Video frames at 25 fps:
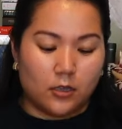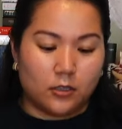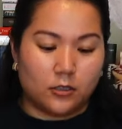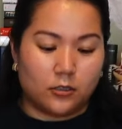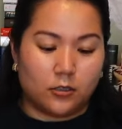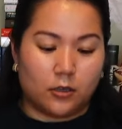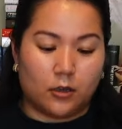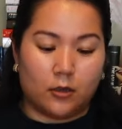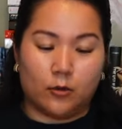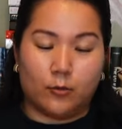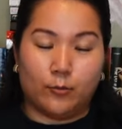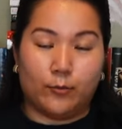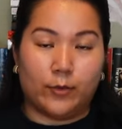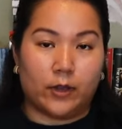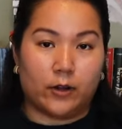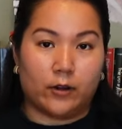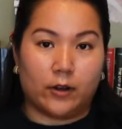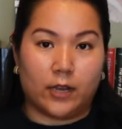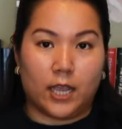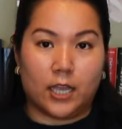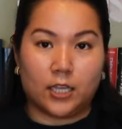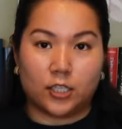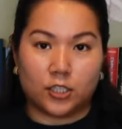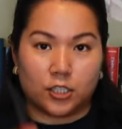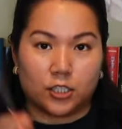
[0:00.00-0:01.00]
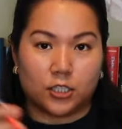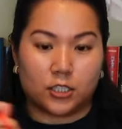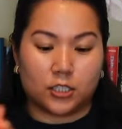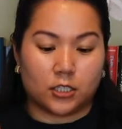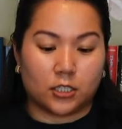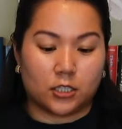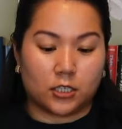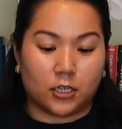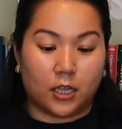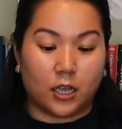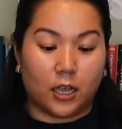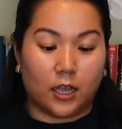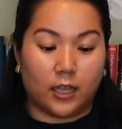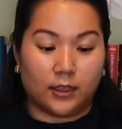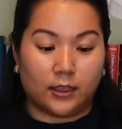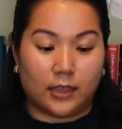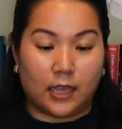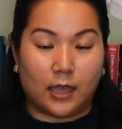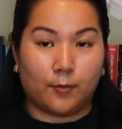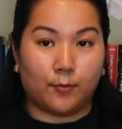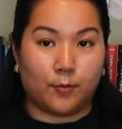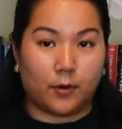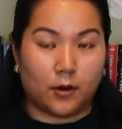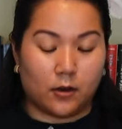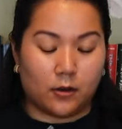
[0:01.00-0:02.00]
So better yet, just cut
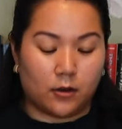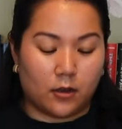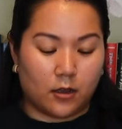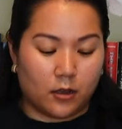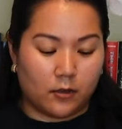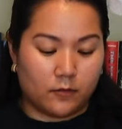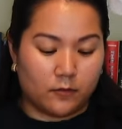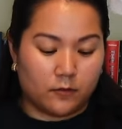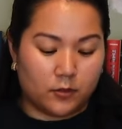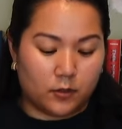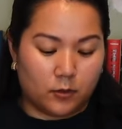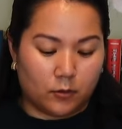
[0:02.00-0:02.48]
that part off.